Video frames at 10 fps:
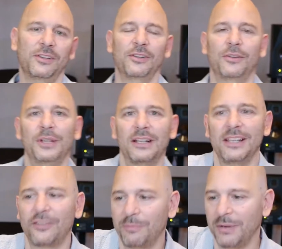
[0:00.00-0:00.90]
going to quickly
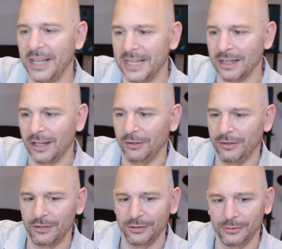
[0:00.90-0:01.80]
explain how
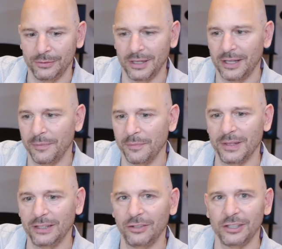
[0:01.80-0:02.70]
to
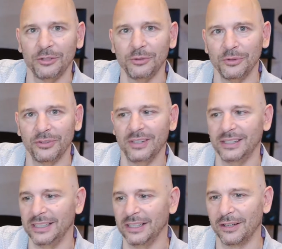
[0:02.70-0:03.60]
actually use
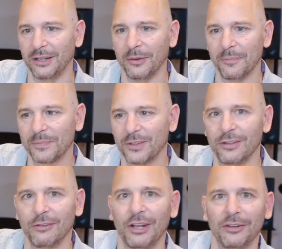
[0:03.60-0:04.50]
the
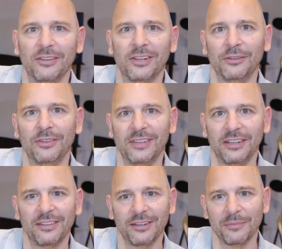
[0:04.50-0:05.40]
surround sound
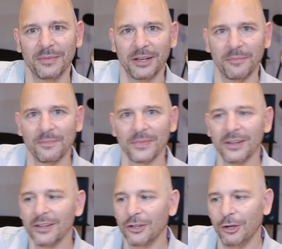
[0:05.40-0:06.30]
system.
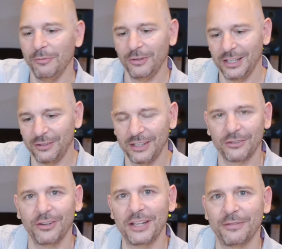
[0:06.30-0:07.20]
Obviously, it's
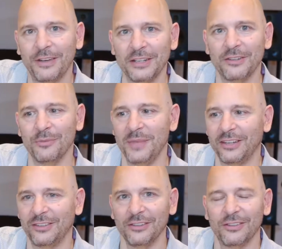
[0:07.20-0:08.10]
great fun to
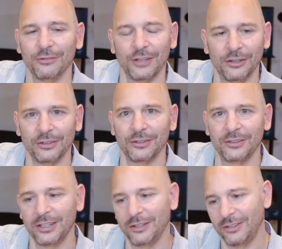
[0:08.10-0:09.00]
mix in surround
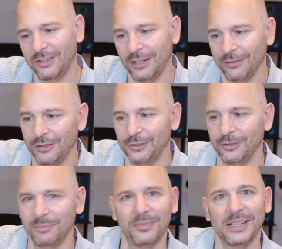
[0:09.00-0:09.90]
because you don't just have 2
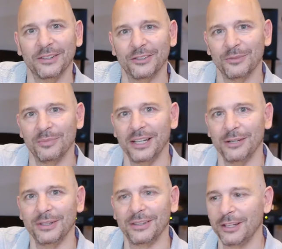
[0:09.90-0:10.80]
speakers to play
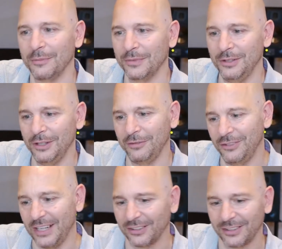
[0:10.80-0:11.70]
with. You have
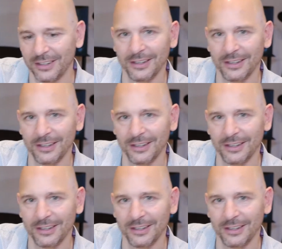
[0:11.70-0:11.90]
6,